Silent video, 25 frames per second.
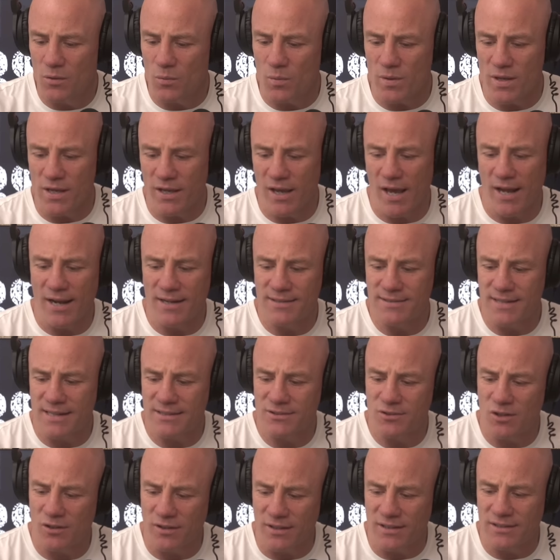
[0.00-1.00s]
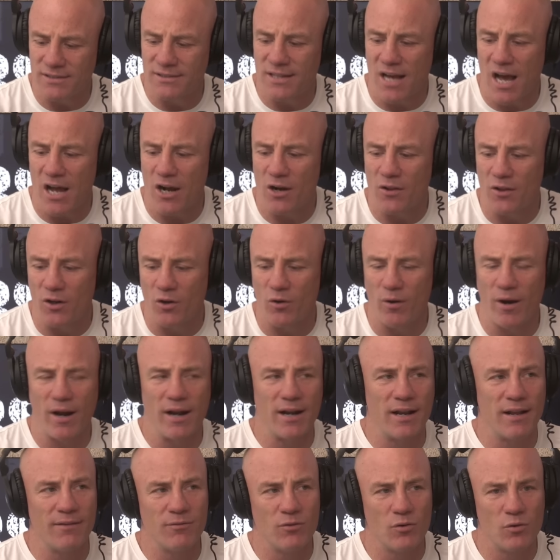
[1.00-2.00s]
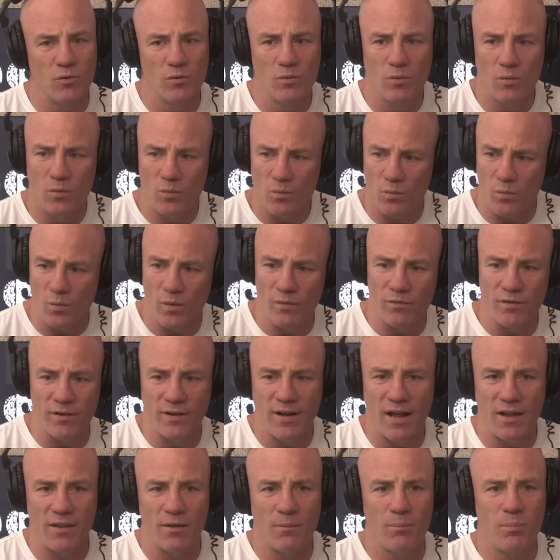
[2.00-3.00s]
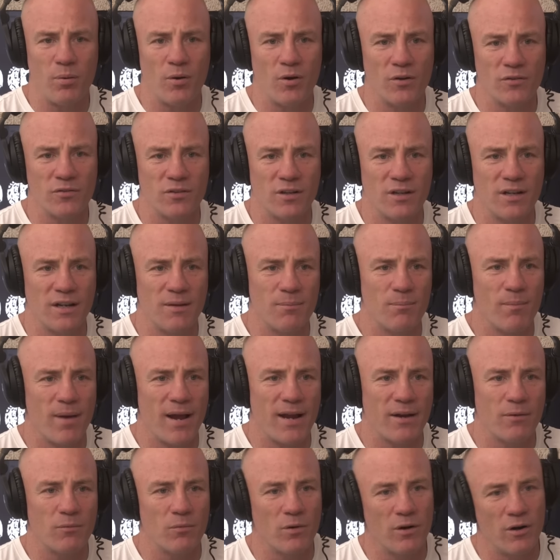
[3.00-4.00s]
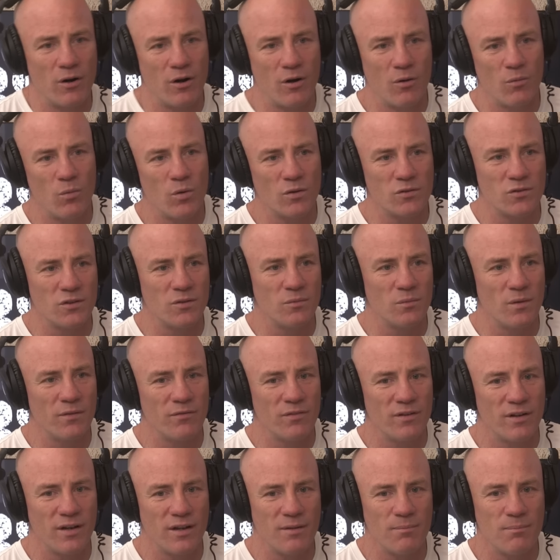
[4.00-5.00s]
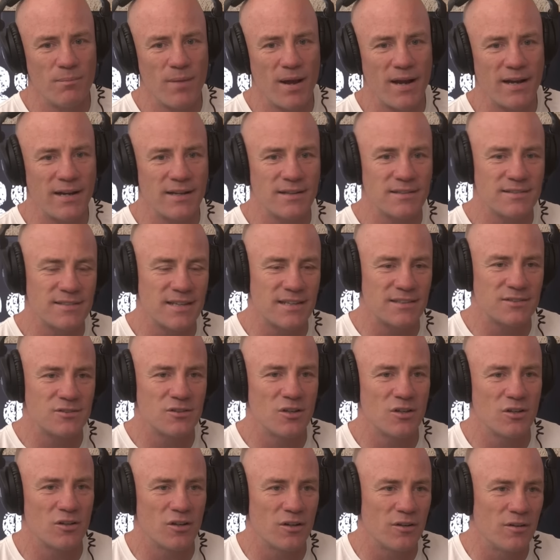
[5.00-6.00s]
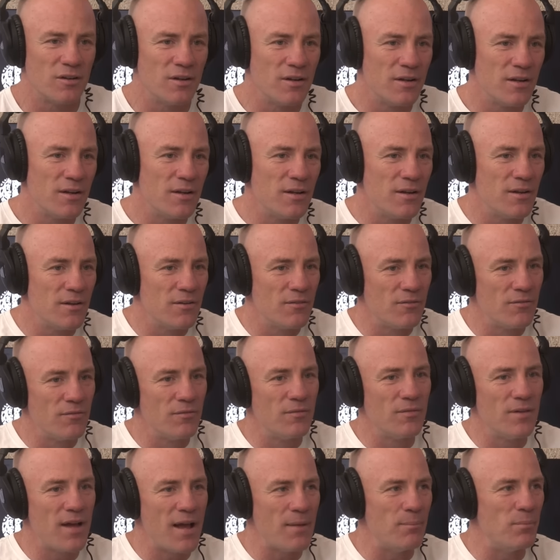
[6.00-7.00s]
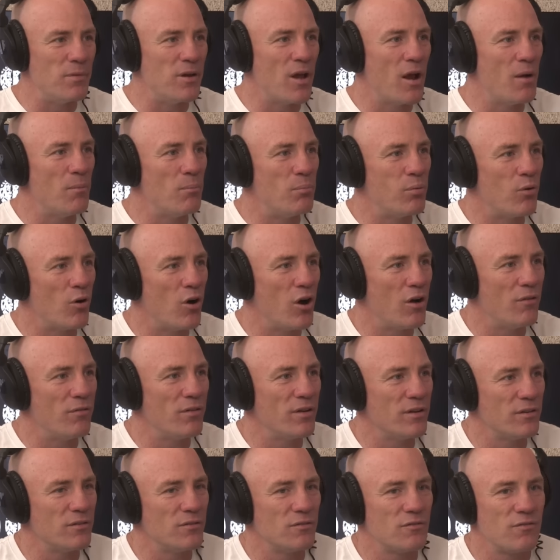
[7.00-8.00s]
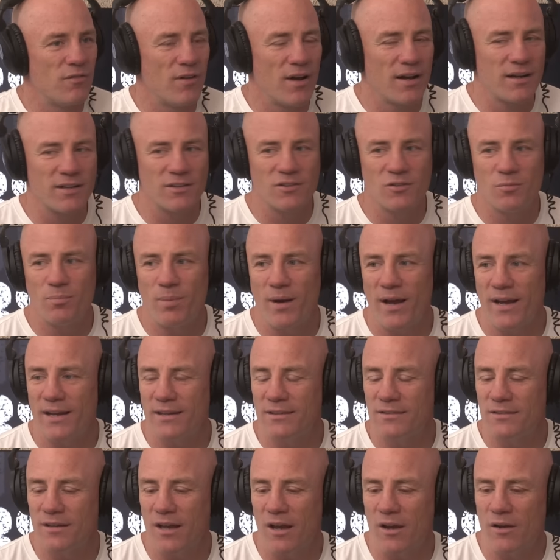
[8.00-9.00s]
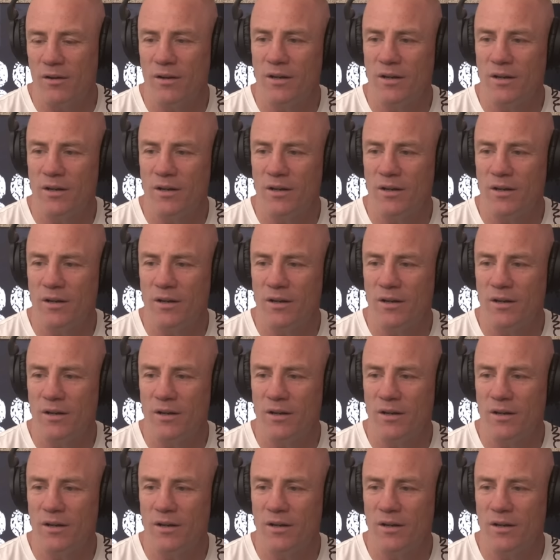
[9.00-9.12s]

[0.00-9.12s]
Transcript: when you go to Cessnock, you start on the ground level with another person inmate where I wasn't with an inmate at Cessnock. I had my own private fucking space.